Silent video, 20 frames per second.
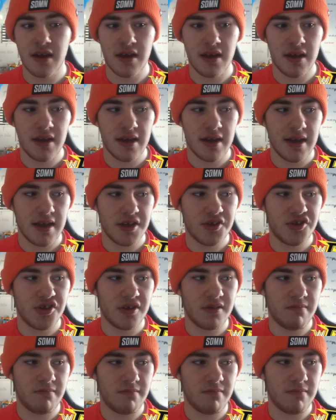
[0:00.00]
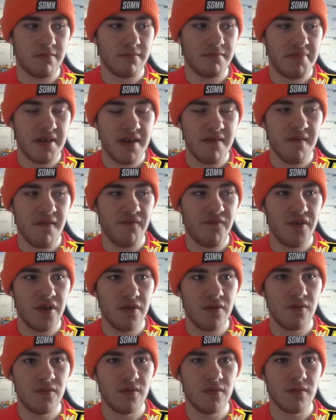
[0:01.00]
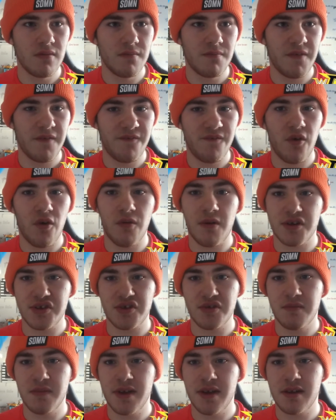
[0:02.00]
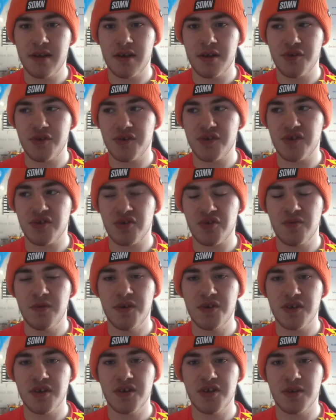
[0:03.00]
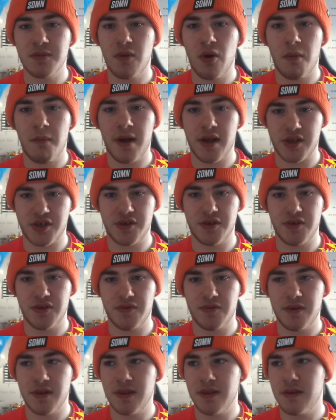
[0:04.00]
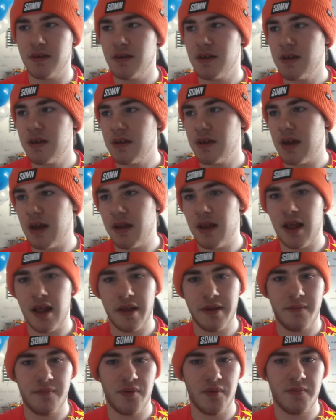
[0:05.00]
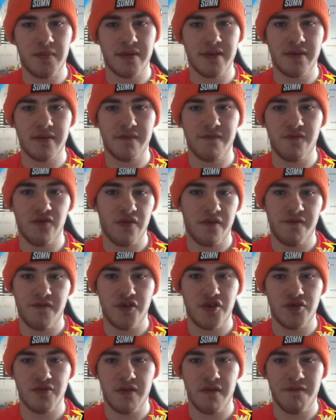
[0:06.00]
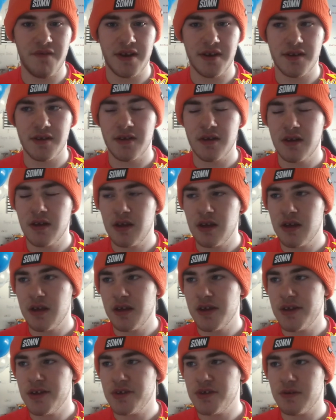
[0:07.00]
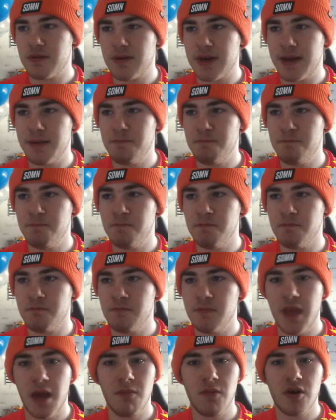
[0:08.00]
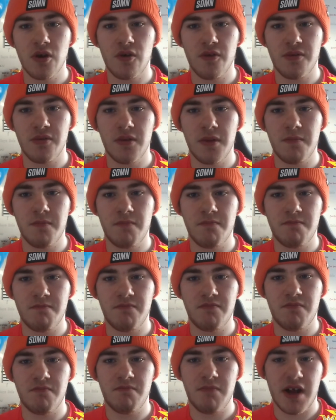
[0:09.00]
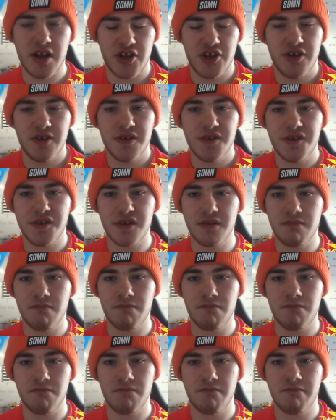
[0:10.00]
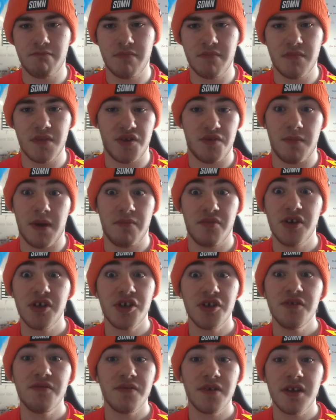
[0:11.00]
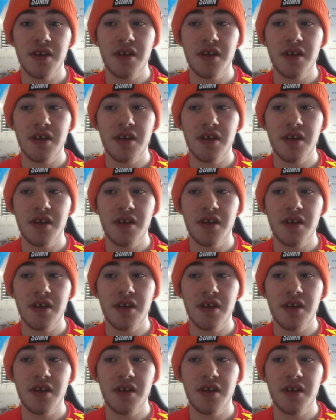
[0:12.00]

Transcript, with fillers: it's in pay-per-view before WrestleMania just to squeeze in some more matches really and hype up it for a future event. So um, yeah, I'm gonna go through the matches and this is my predictions really,